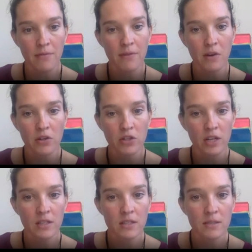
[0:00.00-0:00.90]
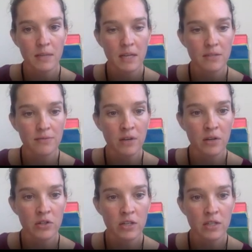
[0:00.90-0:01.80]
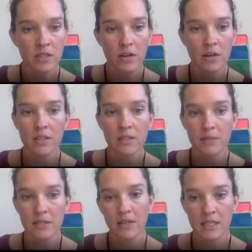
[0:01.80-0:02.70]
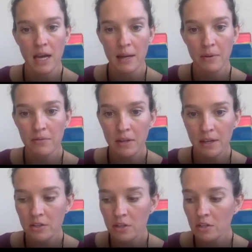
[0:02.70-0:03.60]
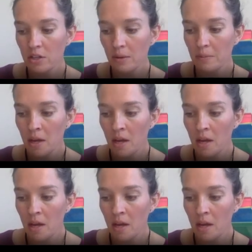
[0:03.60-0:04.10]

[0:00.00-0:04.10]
functions because functions are a specific type of relationship